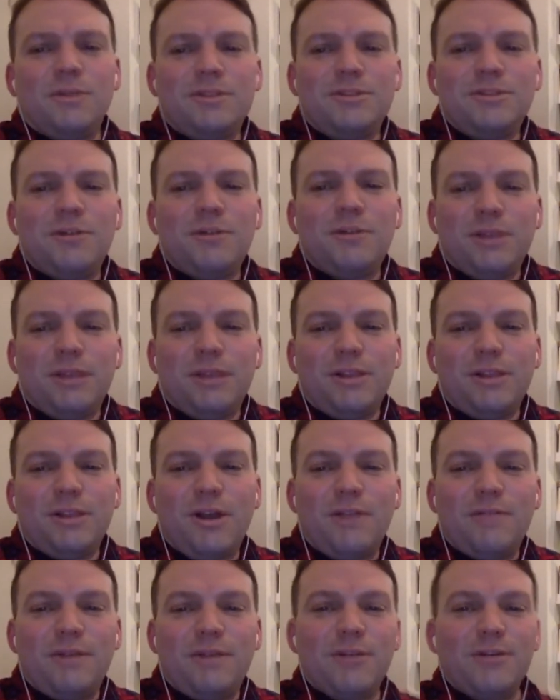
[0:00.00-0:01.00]
There's not really a
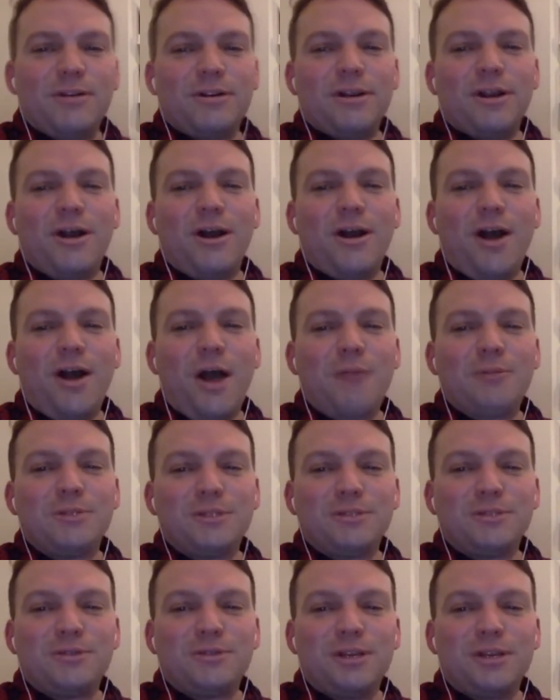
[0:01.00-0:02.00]
lot of other
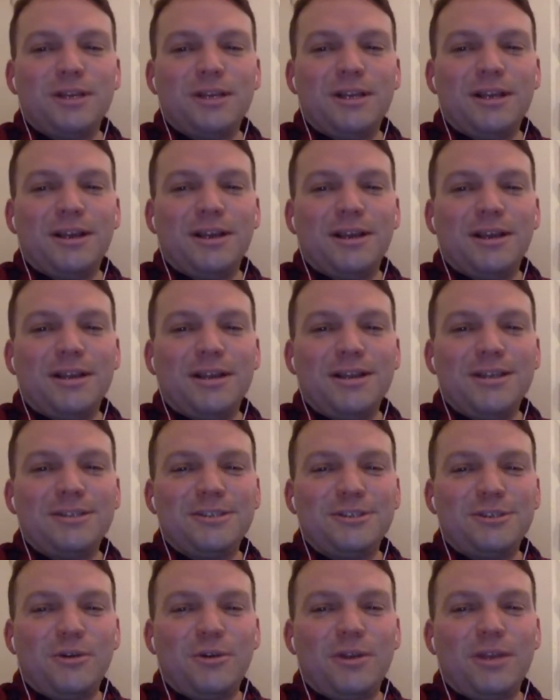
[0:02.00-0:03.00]
options for
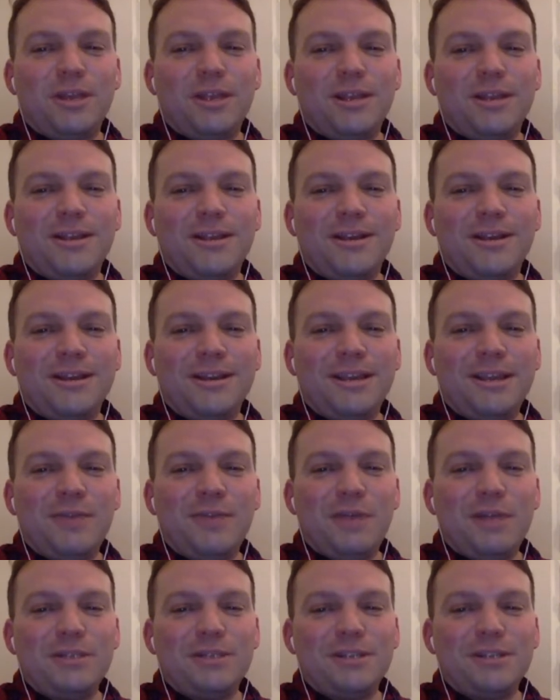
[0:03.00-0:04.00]
Estonian
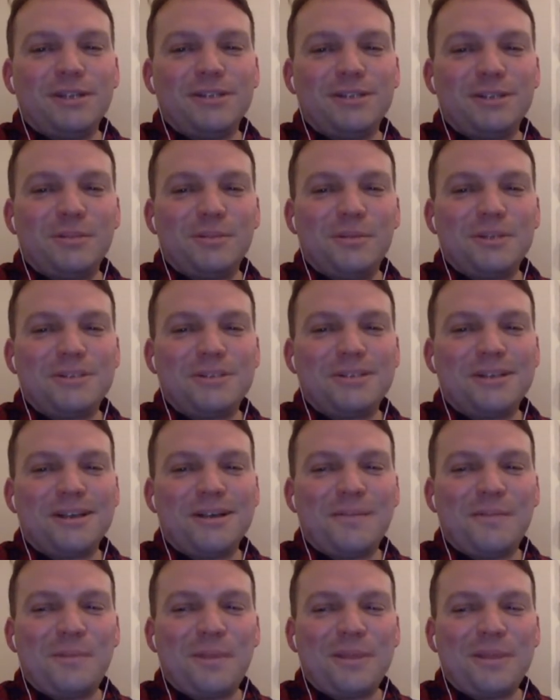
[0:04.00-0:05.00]
e-residency, but
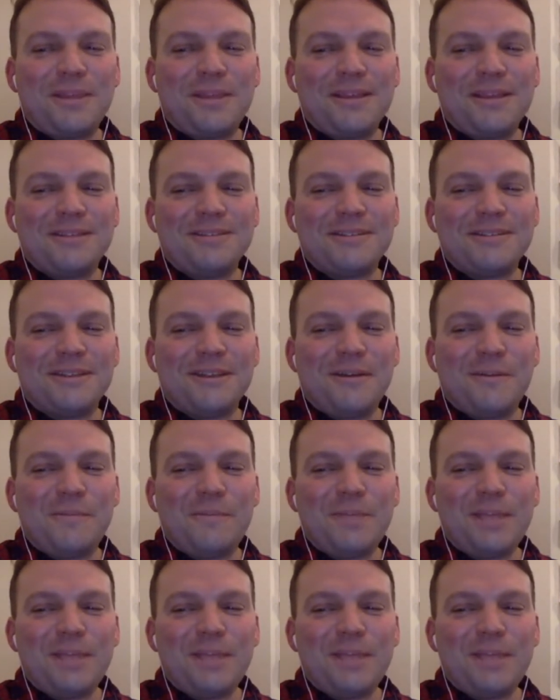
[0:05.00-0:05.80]
I think it's a